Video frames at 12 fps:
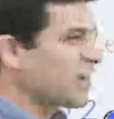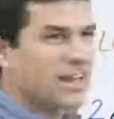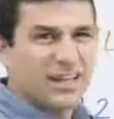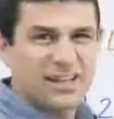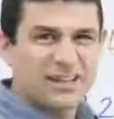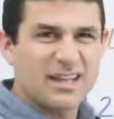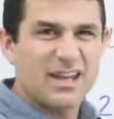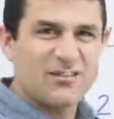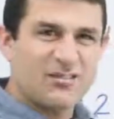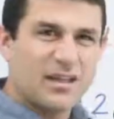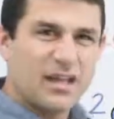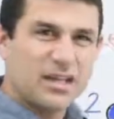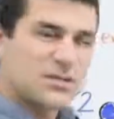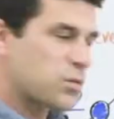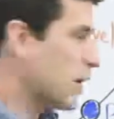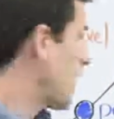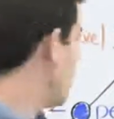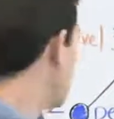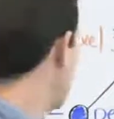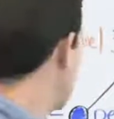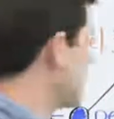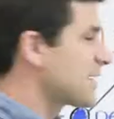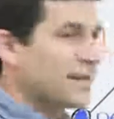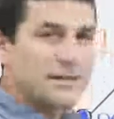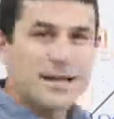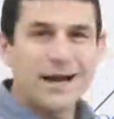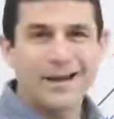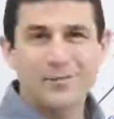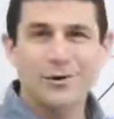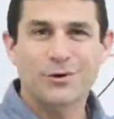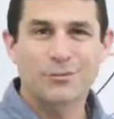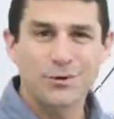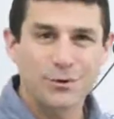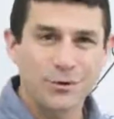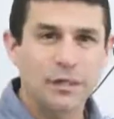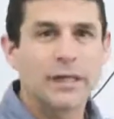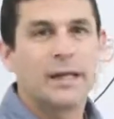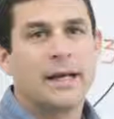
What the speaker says: kind of in that phase where it's going to tie up your computer.